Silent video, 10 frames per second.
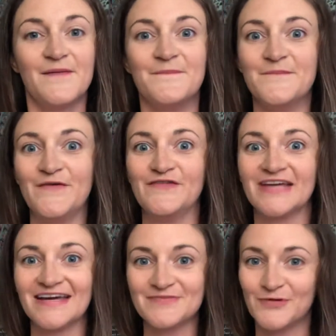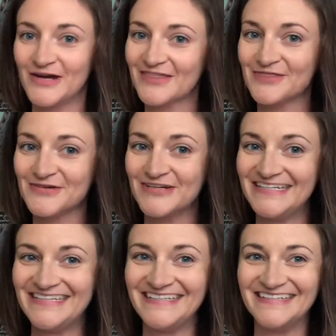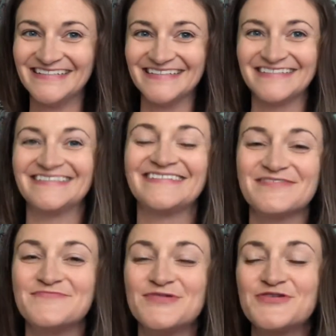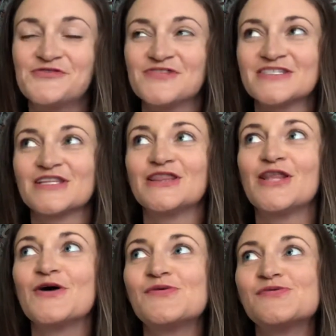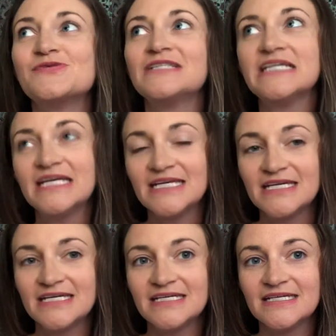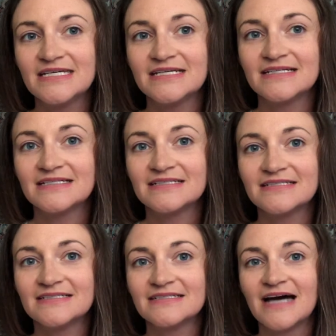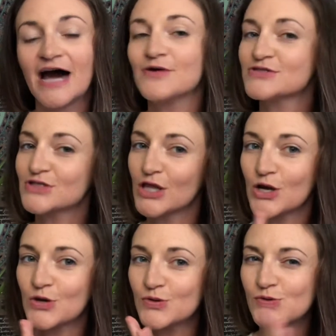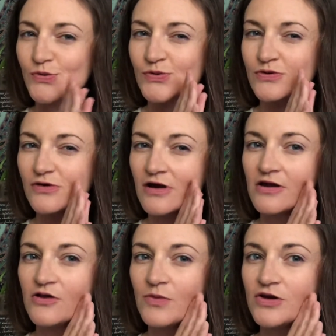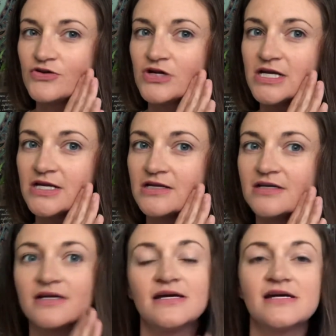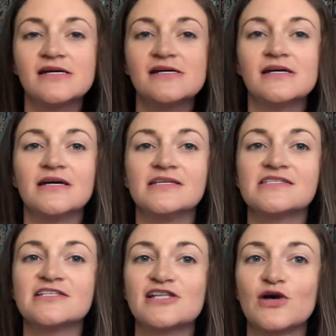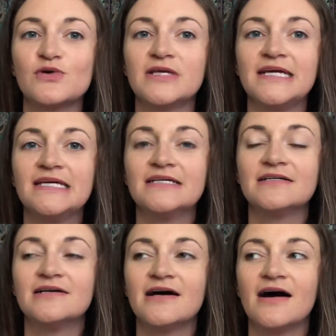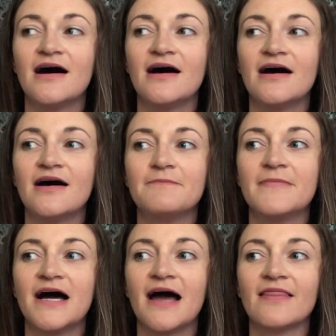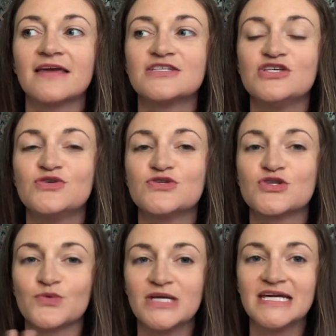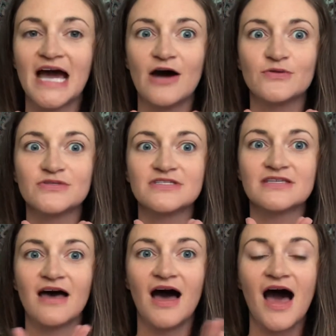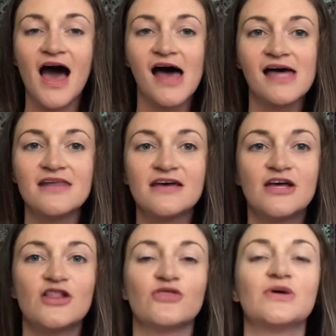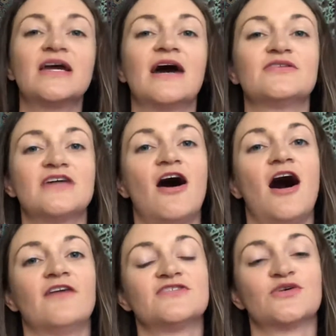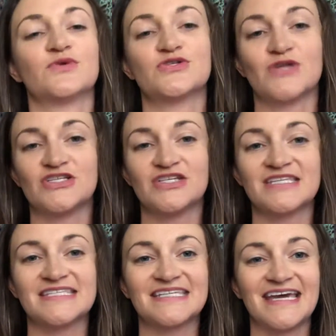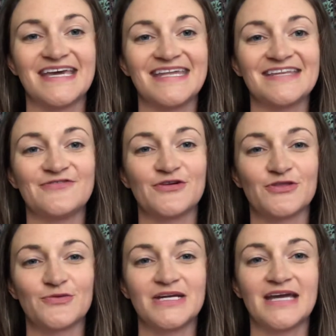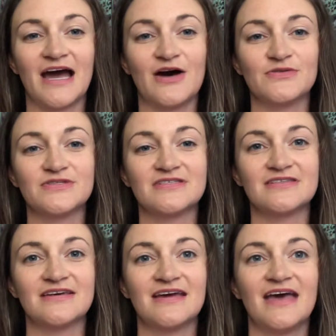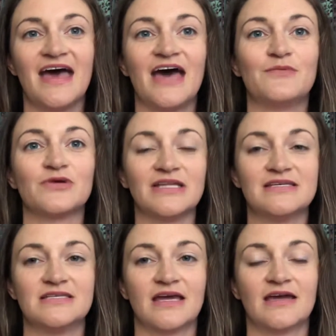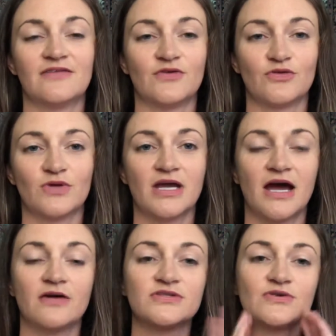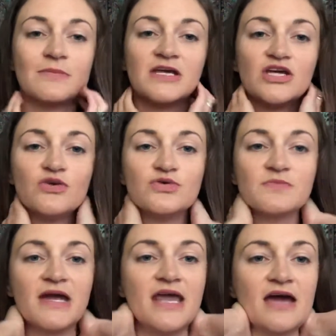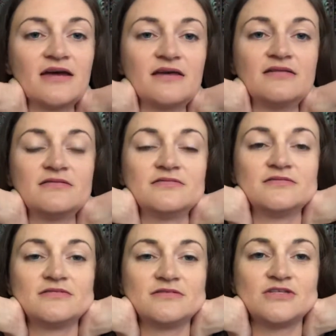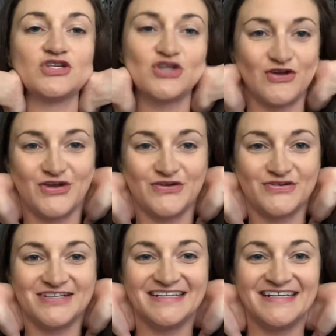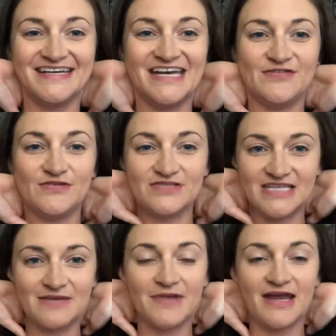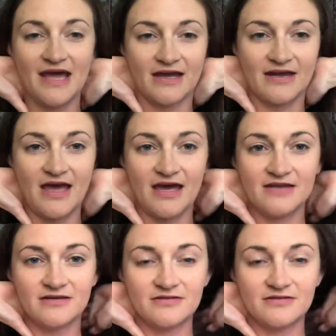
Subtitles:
Moving on to point 3, move slowly. How slow, are you wondering? Is slowly. I like to use 3 counts on, 3 counts off. So we're stretching the skin for 3 counts and releasing it for 3 counts. So I'm going to use my neck to show you. If you've seen my neck and head